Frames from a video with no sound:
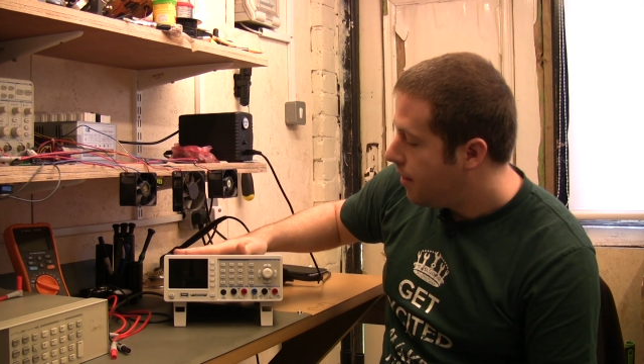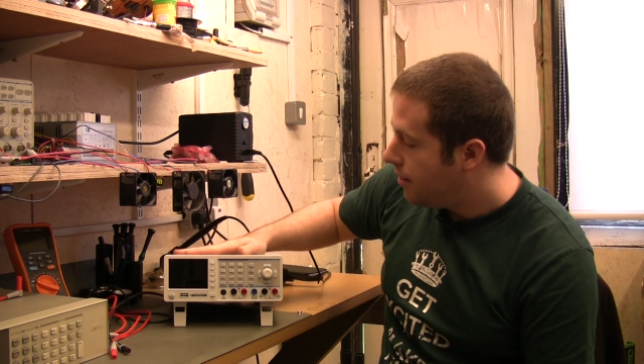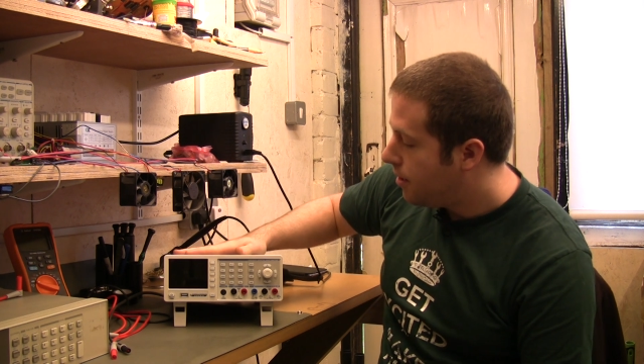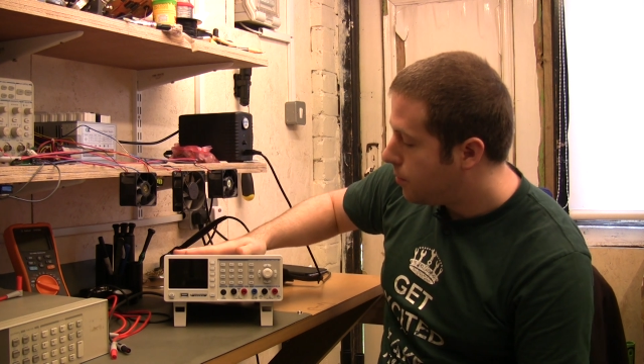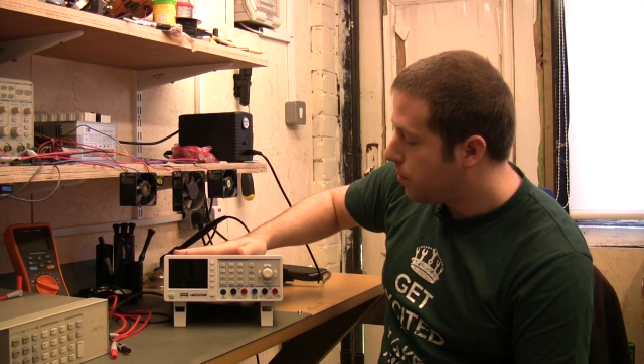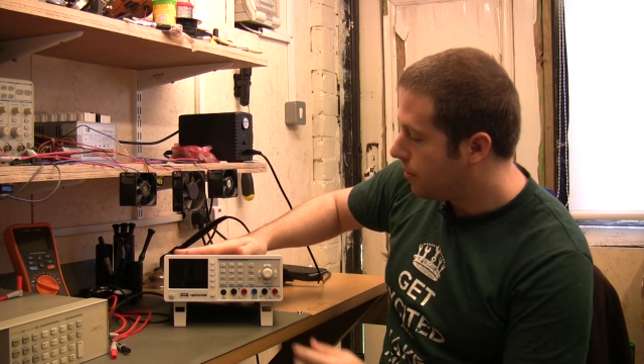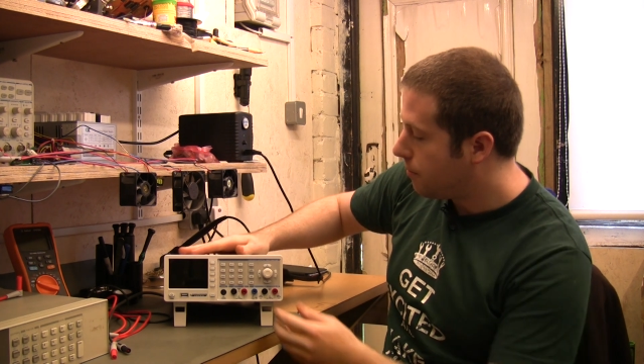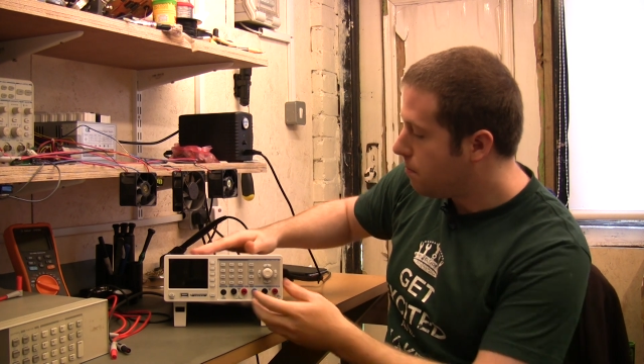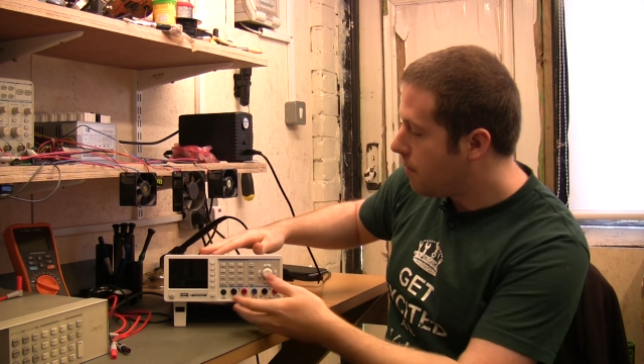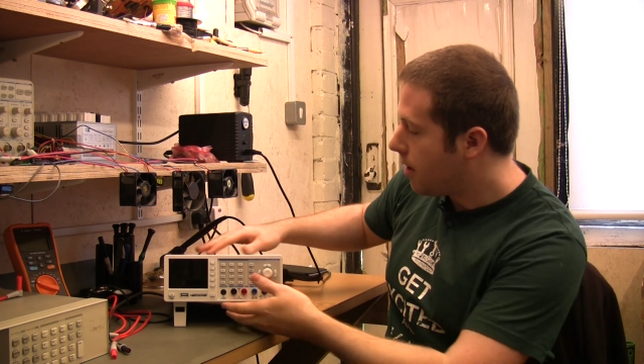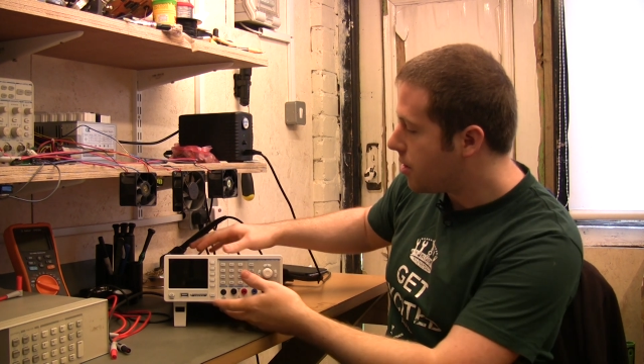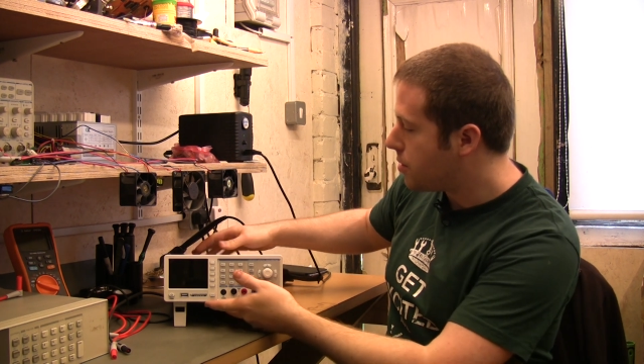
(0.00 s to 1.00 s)
This one's
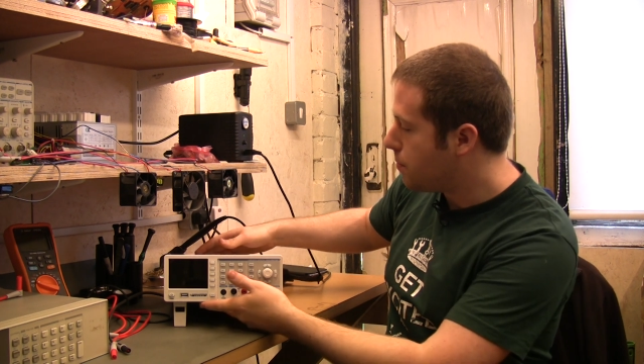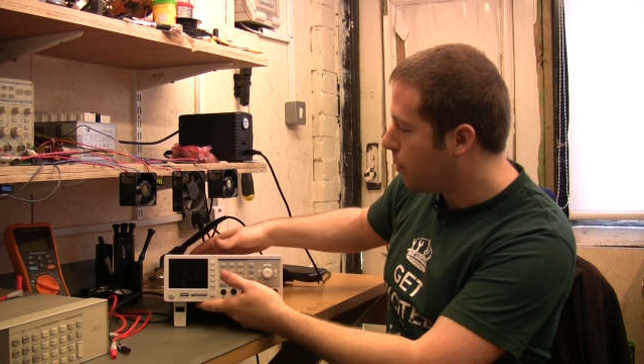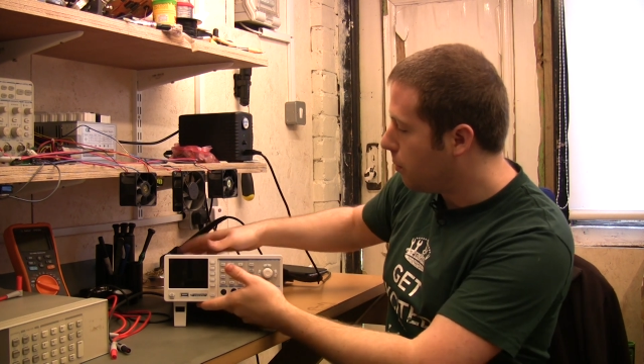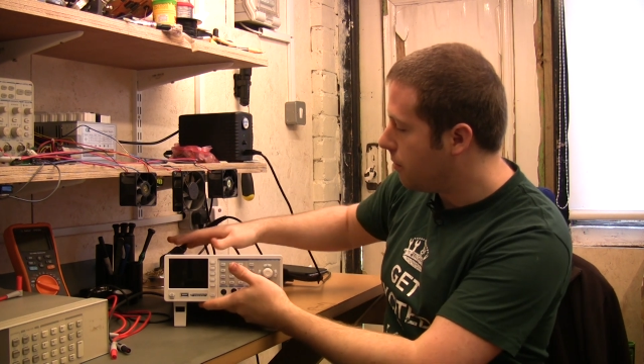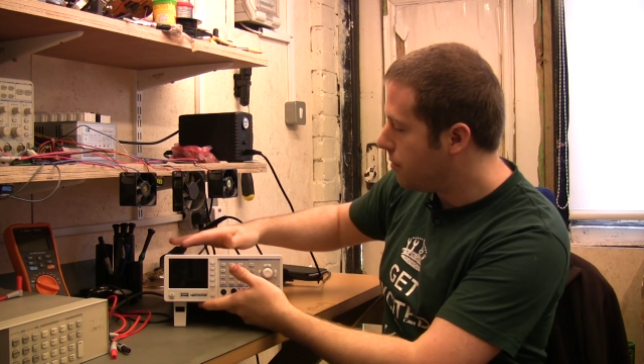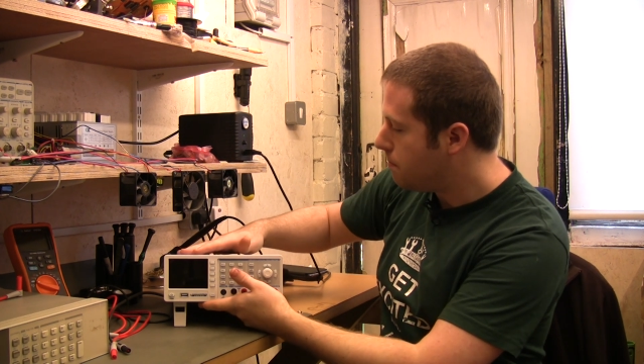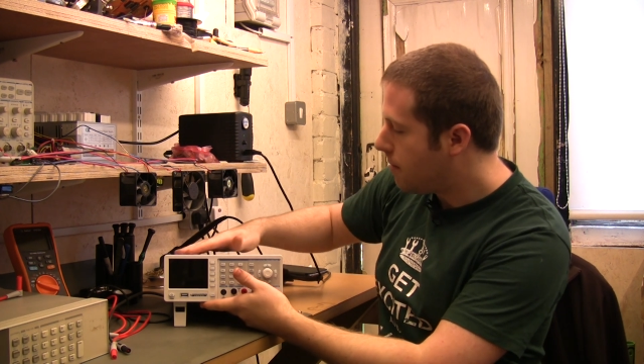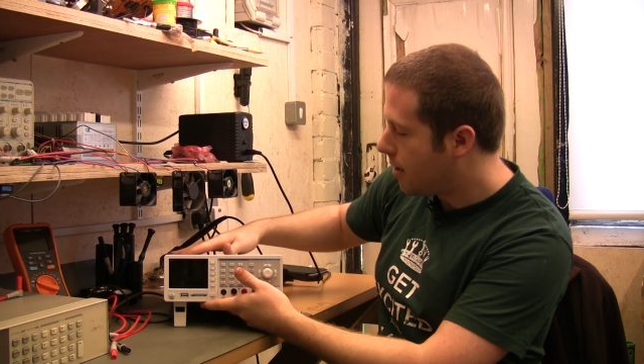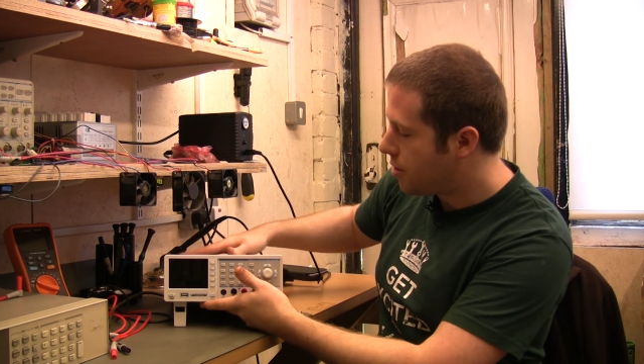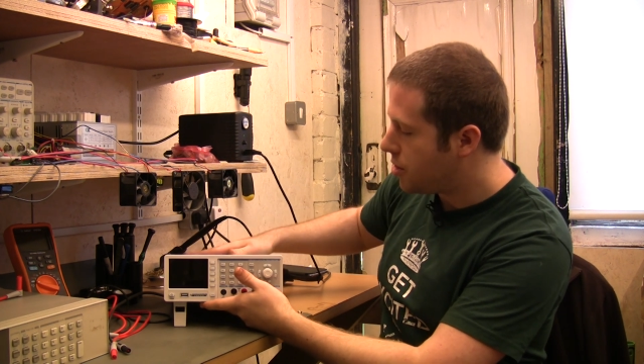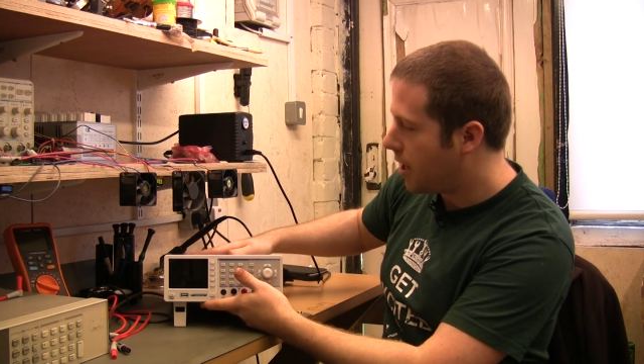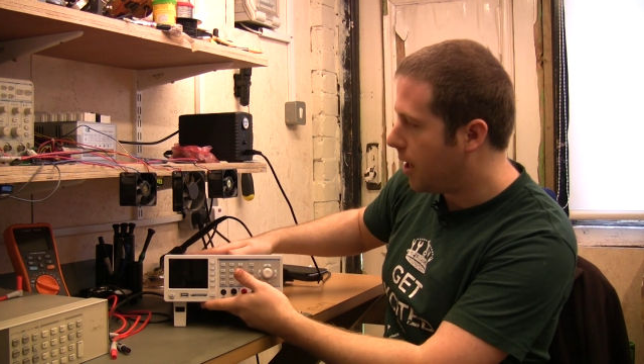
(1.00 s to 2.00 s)
much smaller, it's
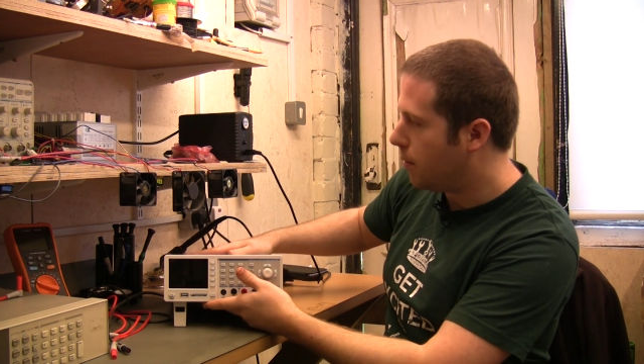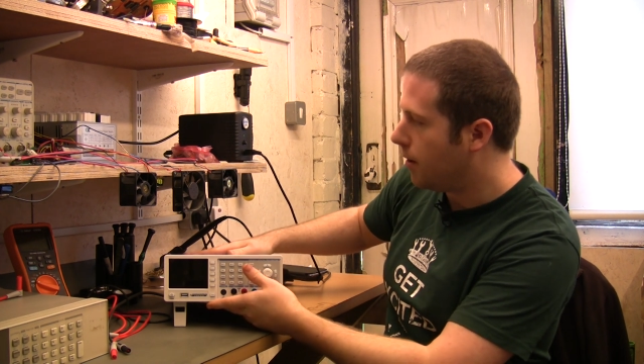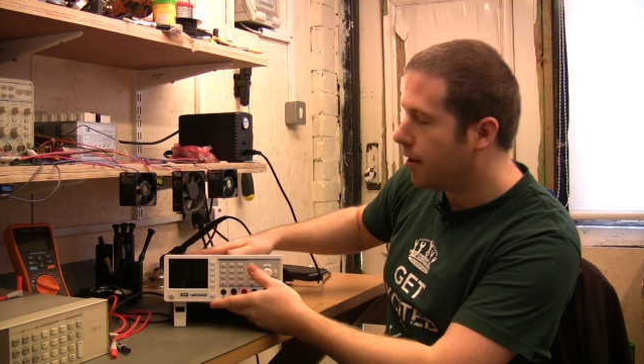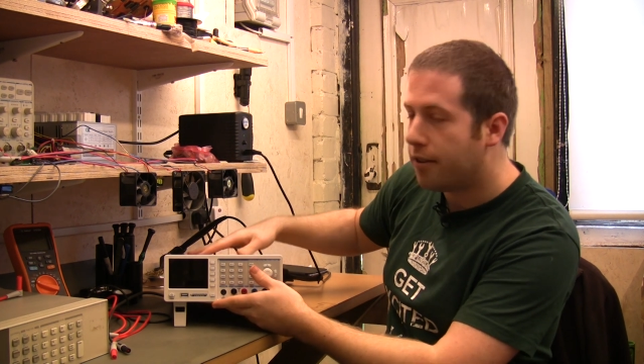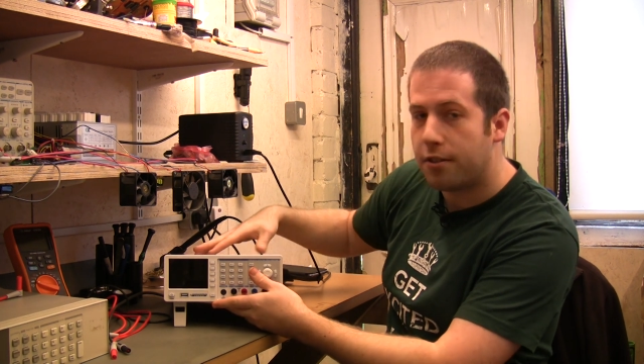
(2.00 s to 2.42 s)
much shallower.